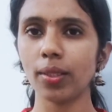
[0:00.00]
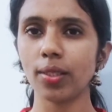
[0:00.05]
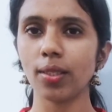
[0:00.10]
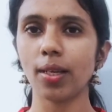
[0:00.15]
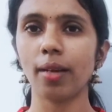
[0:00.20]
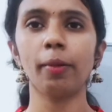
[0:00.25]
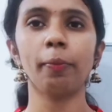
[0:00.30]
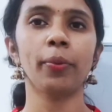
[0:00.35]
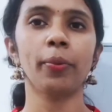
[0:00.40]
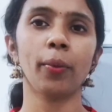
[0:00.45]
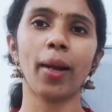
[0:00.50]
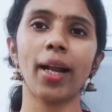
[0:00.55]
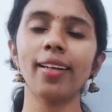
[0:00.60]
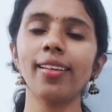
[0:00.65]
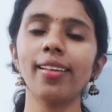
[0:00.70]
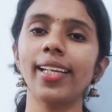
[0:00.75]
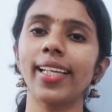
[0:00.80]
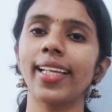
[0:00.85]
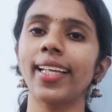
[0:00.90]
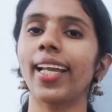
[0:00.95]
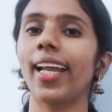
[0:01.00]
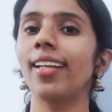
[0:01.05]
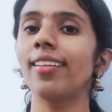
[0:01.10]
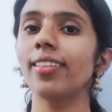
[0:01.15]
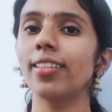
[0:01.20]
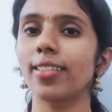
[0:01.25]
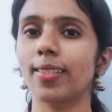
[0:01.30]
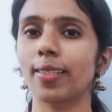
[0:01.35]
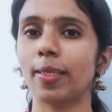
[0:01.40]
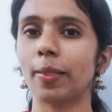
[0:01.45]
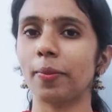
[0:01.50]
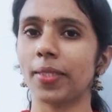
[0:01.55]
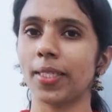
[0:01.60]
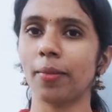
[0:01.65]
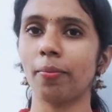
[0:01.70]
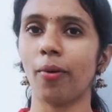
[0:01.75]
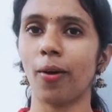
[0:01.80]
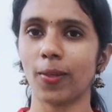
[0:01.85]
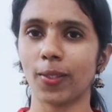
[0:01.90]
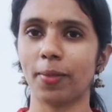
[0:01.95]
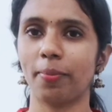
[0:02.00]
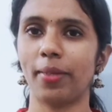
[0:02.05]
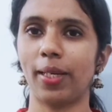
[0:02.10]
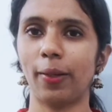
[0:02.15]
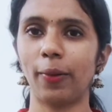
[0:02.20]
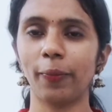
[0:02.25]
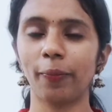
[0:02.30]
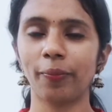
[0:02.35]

So I will provide the link in the description box below.